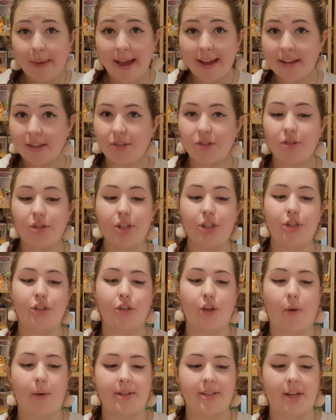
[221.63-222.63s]
bag is already
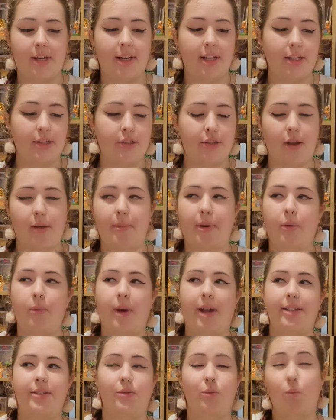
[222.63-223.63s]
so exciting in so many
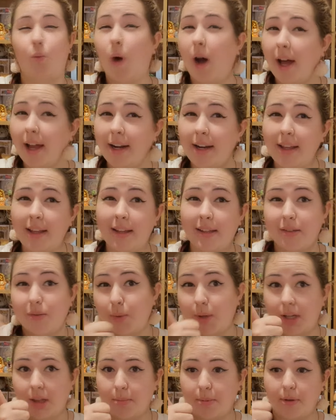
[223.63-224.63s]
ways. One, it's
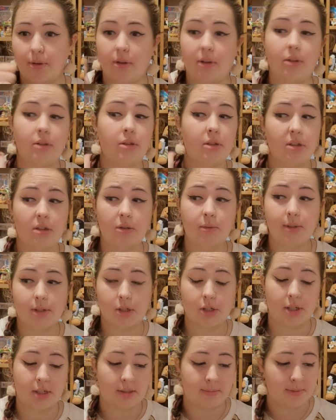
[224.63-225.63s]
Winnie the Pooh. Two, it's
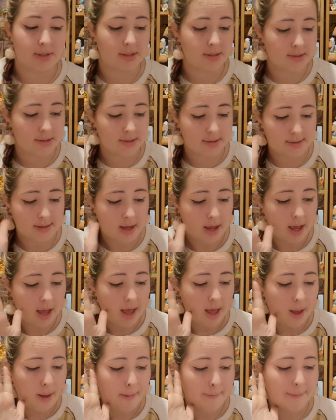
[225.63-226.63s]
Christmas.
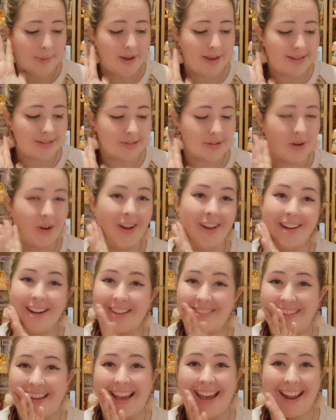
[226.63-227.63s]
But it's got
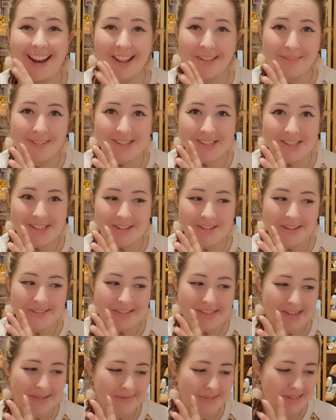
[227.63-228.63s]
another element to it,
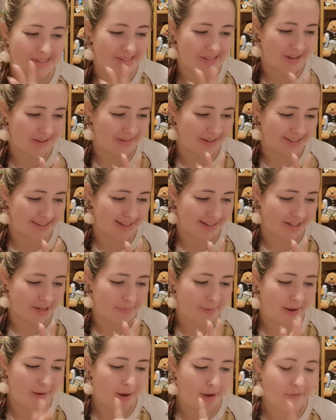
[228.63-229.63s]
which I'm so excited
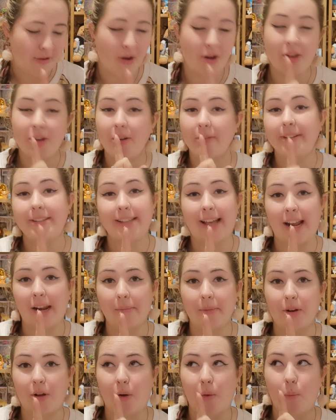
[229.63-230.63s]
about. I've only got this
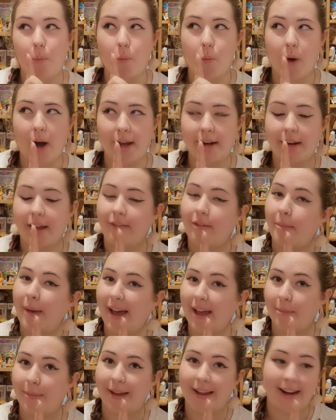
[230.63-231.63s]
element on one other
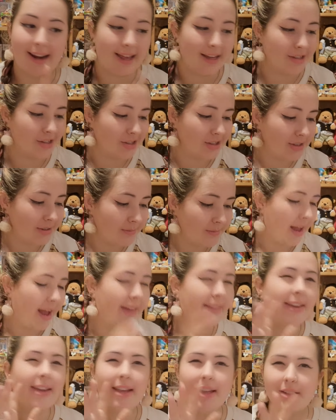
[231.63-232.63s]
bag in my collection.
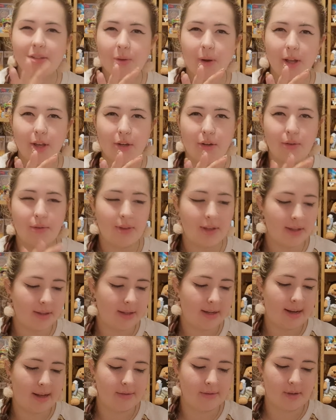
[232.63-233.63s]
I think it is quite a new thing
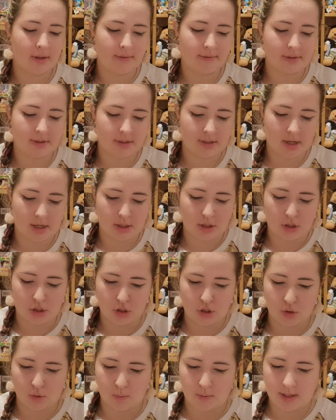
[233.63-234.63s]
that Loungefly have started
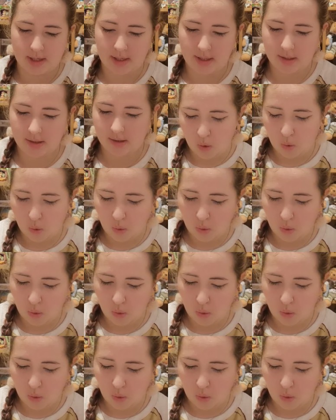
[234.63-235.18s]
doing.